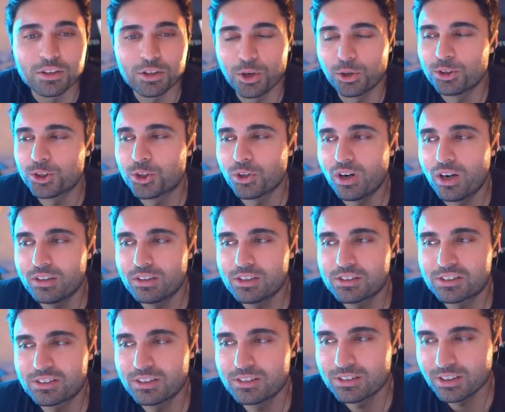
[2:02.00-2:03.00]
Yo, draw
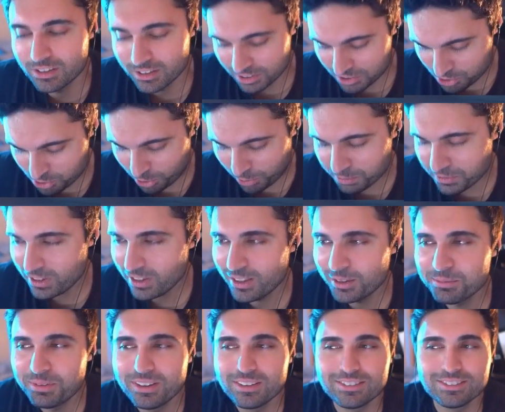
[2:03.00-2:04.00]
distance in the strip
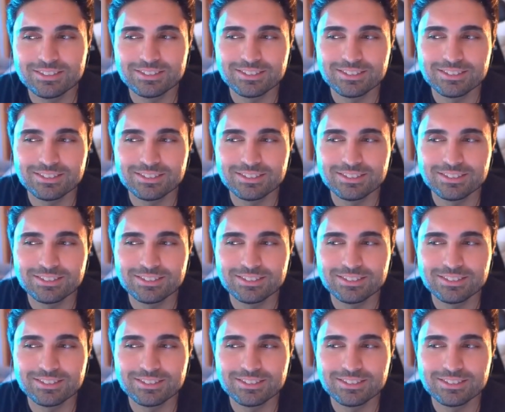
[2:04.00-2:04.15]
club?